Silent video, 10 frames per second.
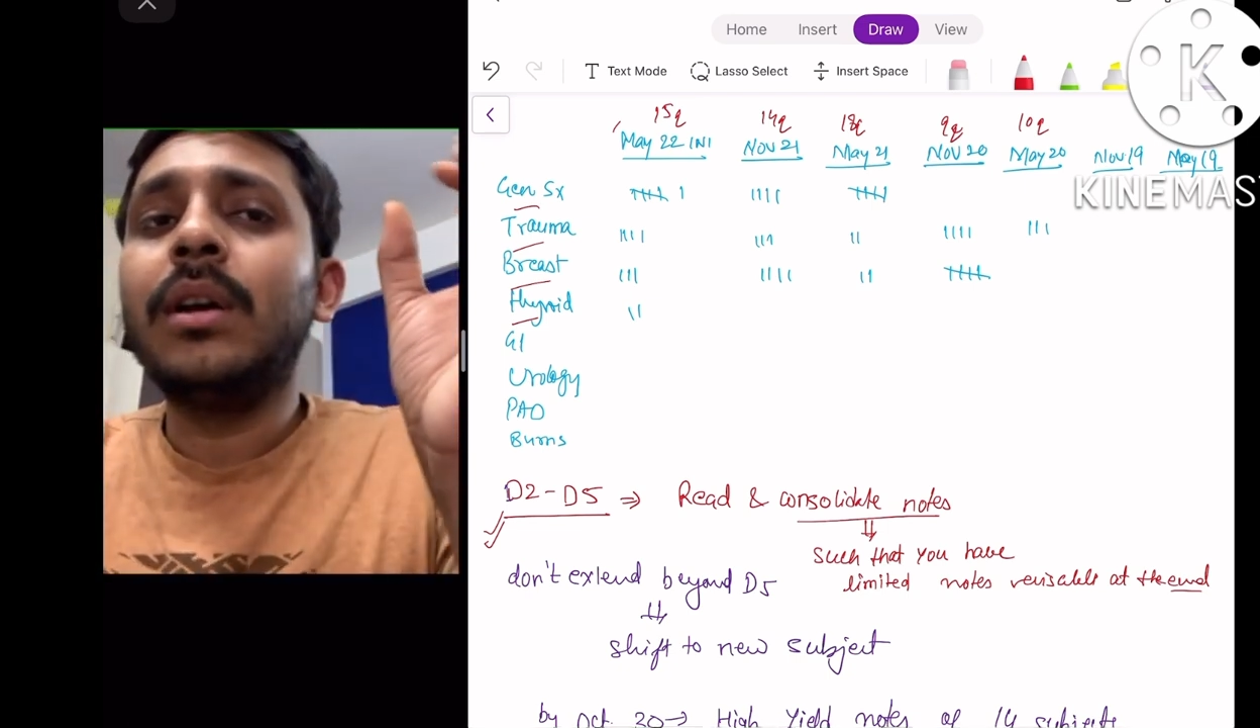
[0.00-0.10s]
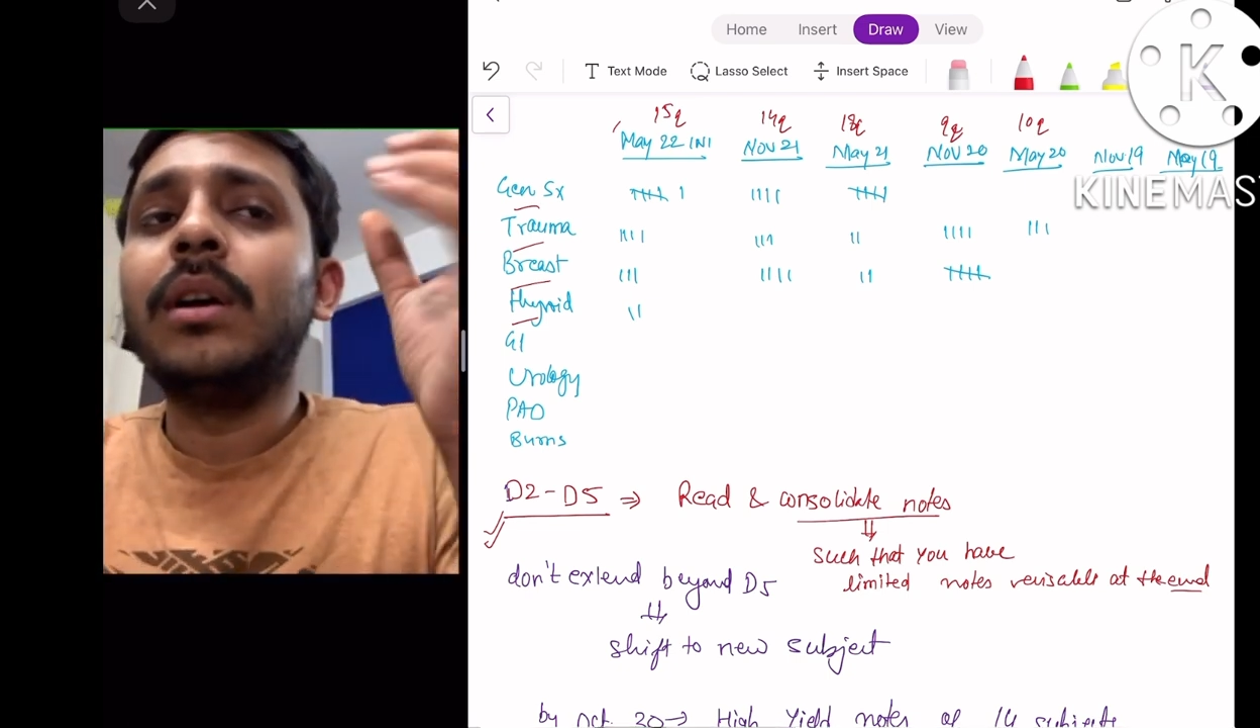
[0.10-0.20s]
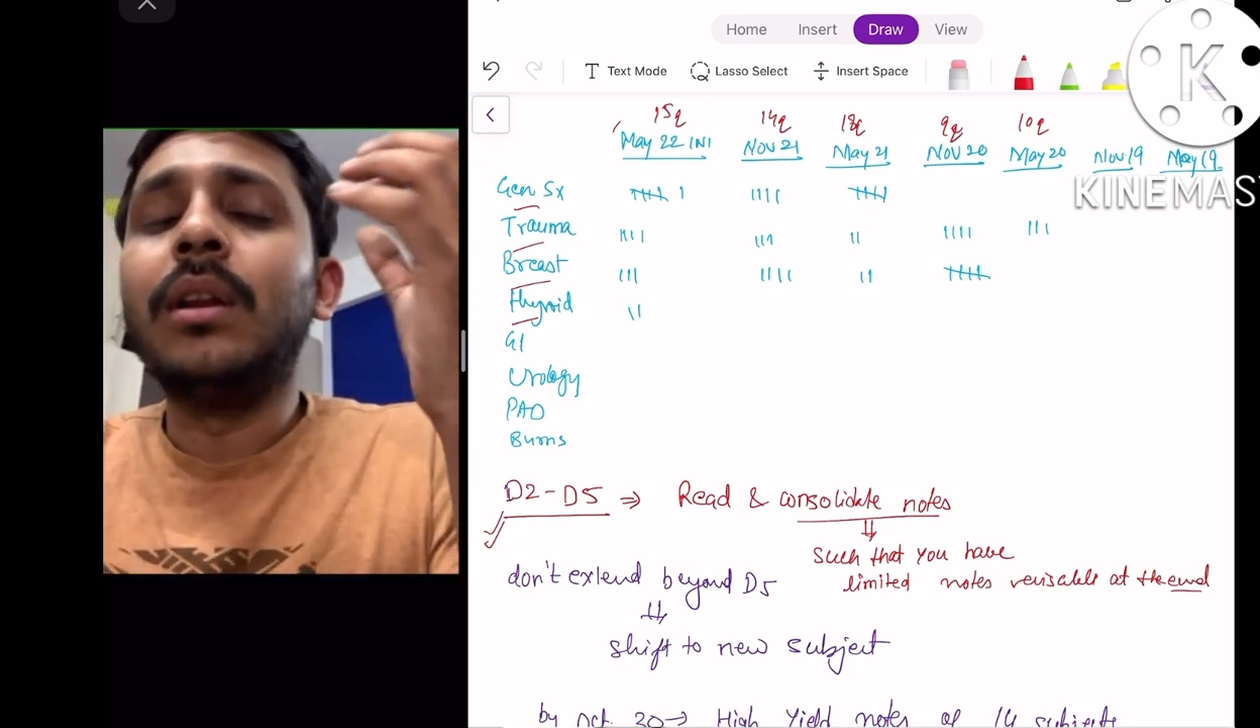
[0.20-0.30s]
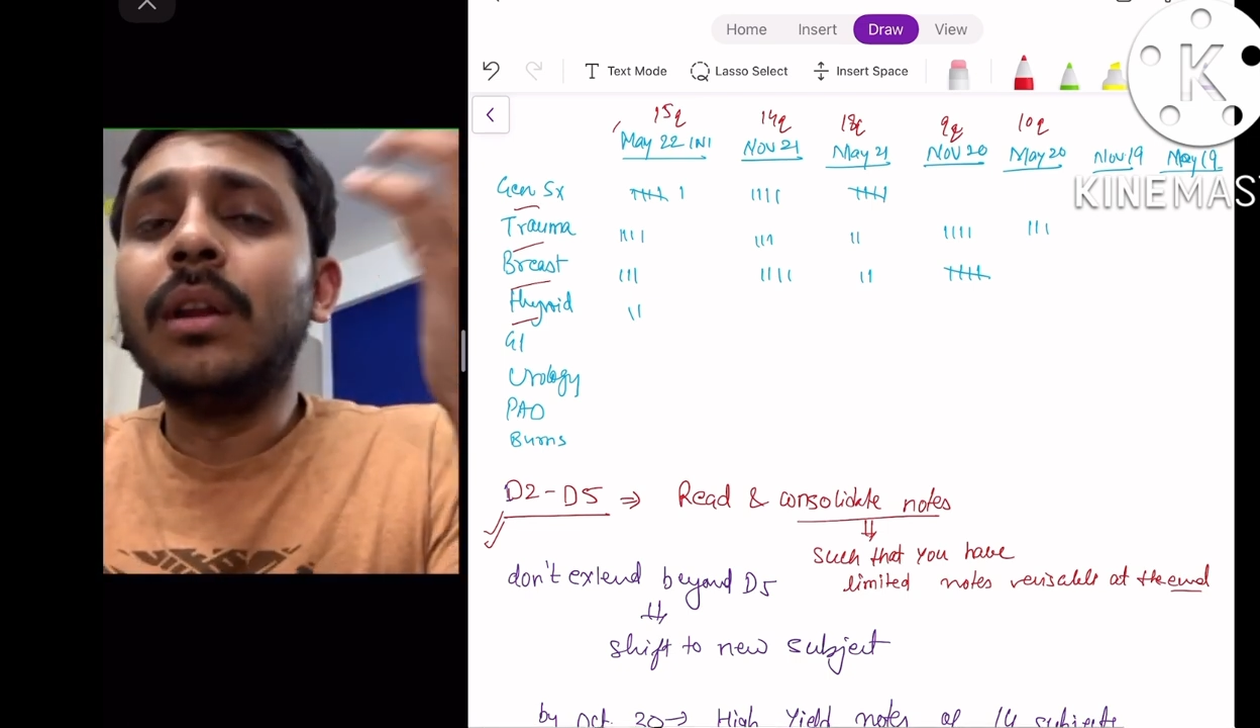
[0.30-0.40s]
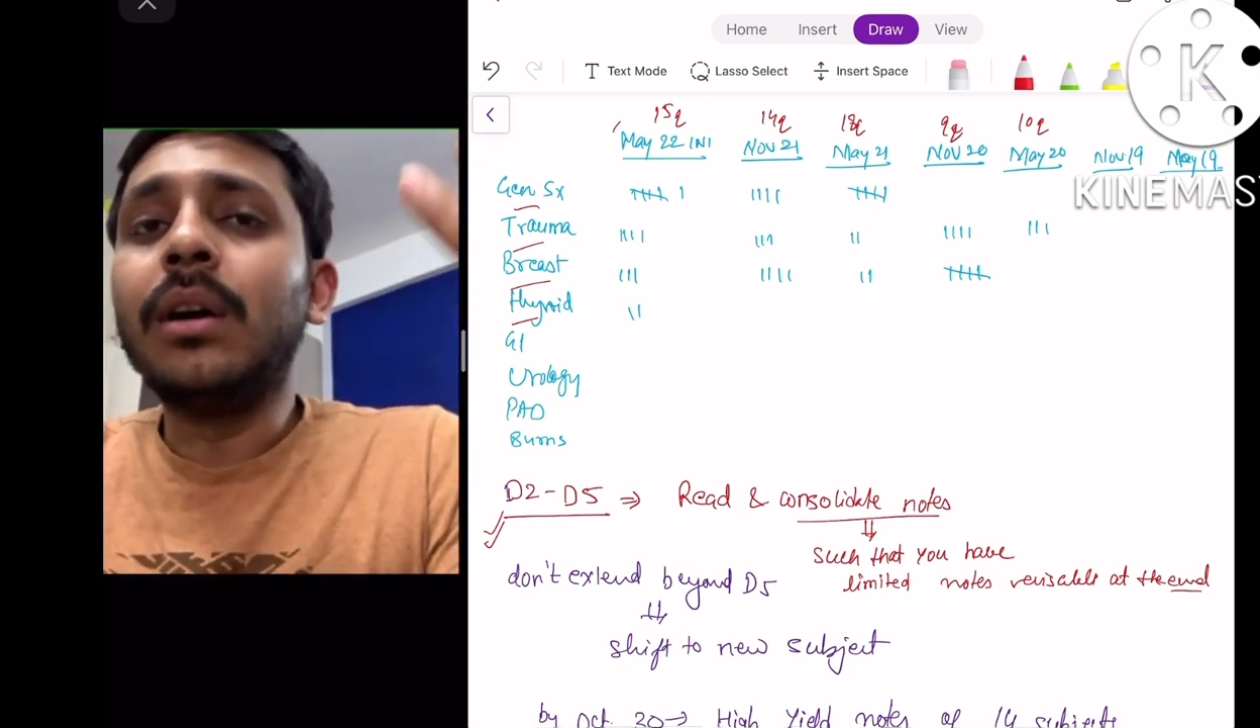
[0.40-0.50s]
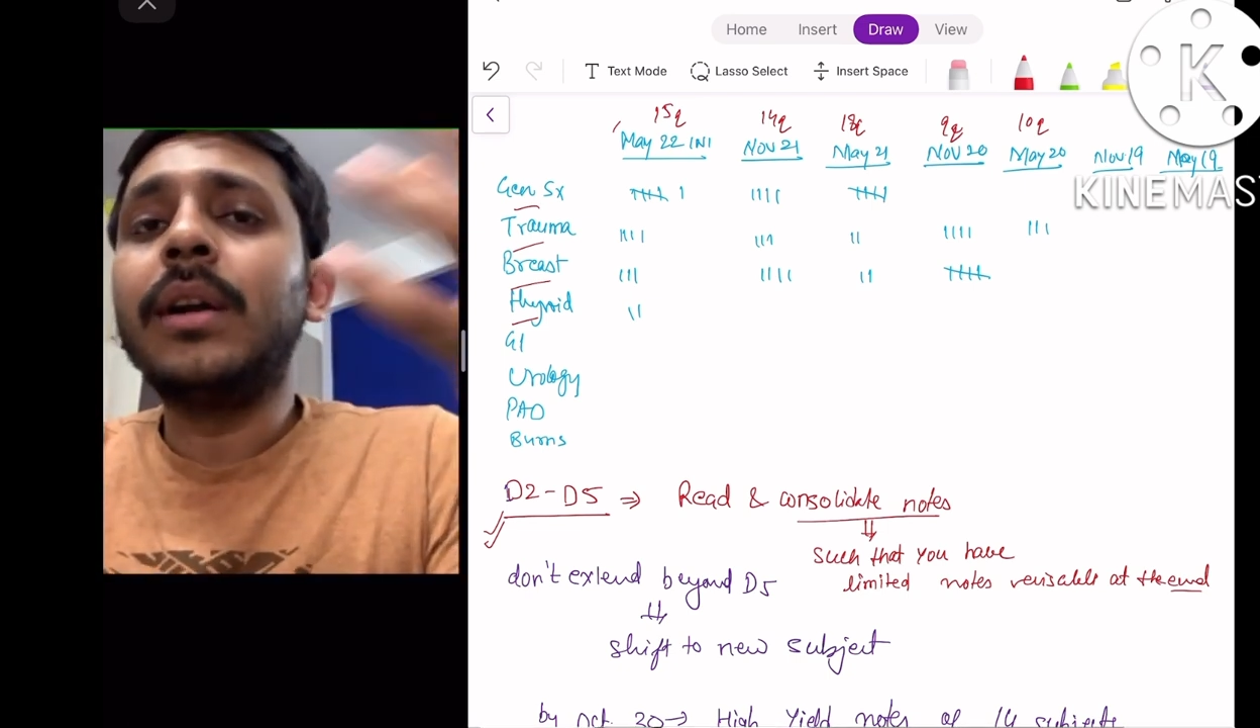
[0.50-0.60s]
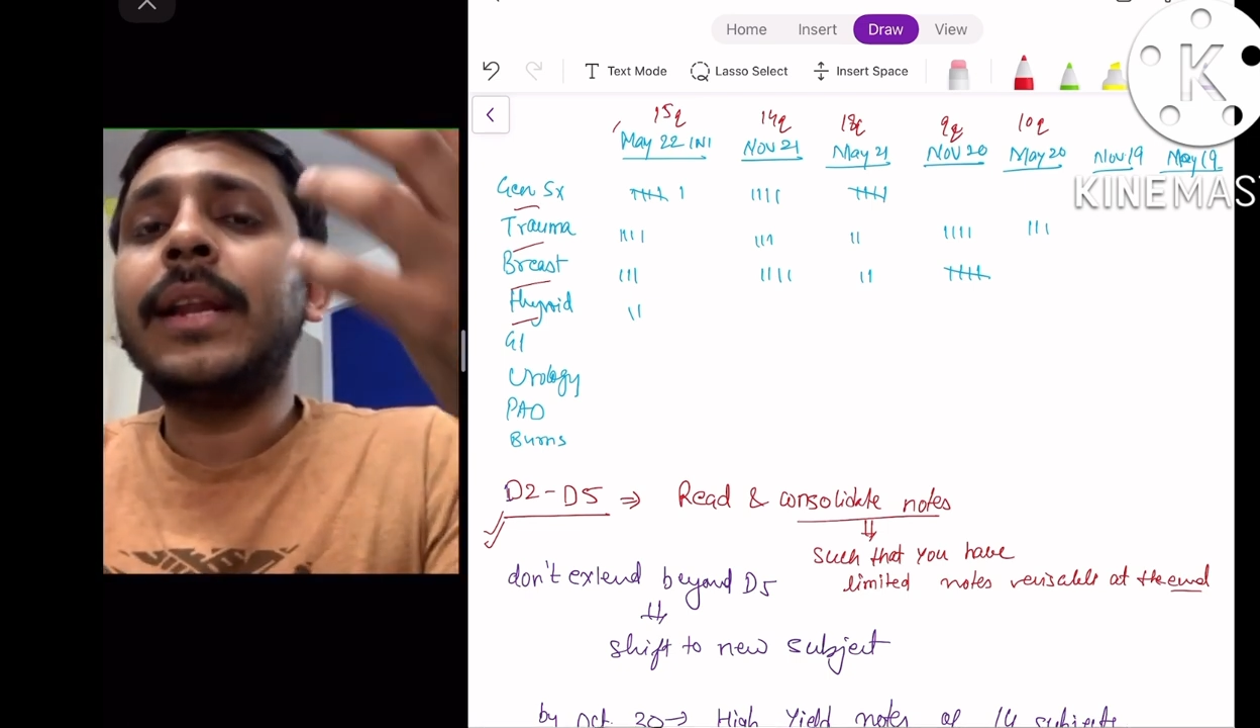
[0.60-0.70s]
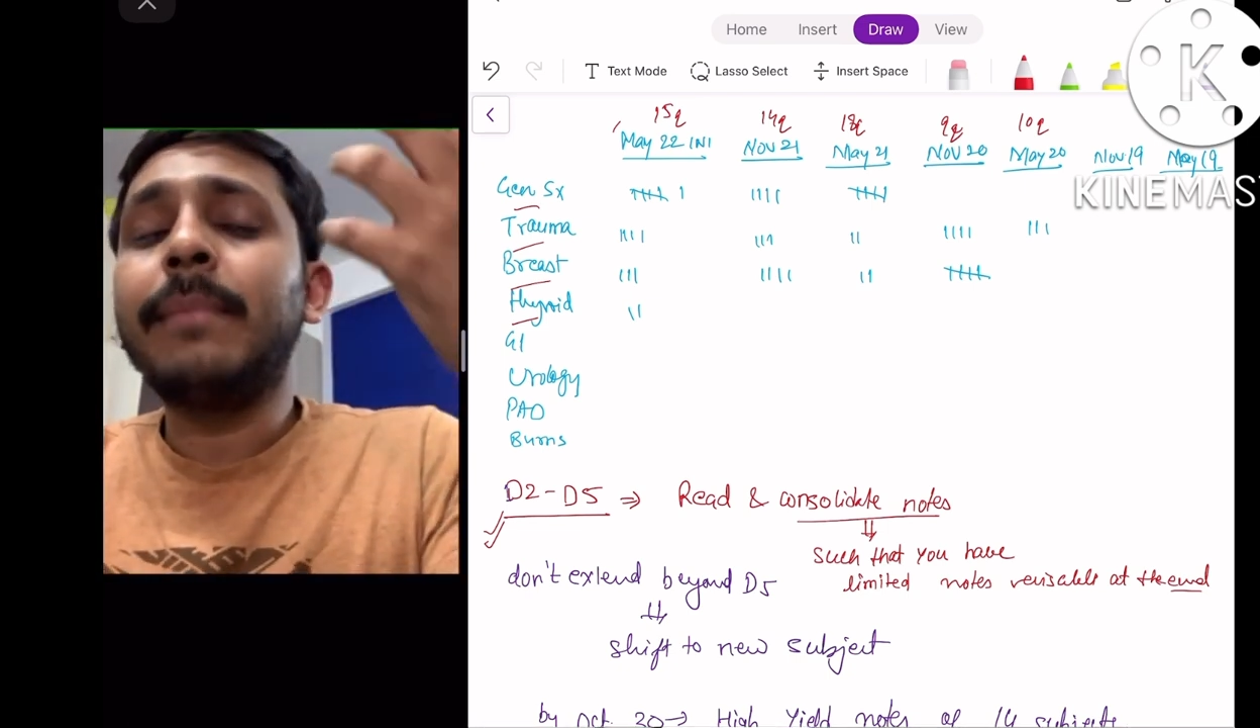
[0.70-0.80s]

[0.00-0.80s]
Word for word: learn and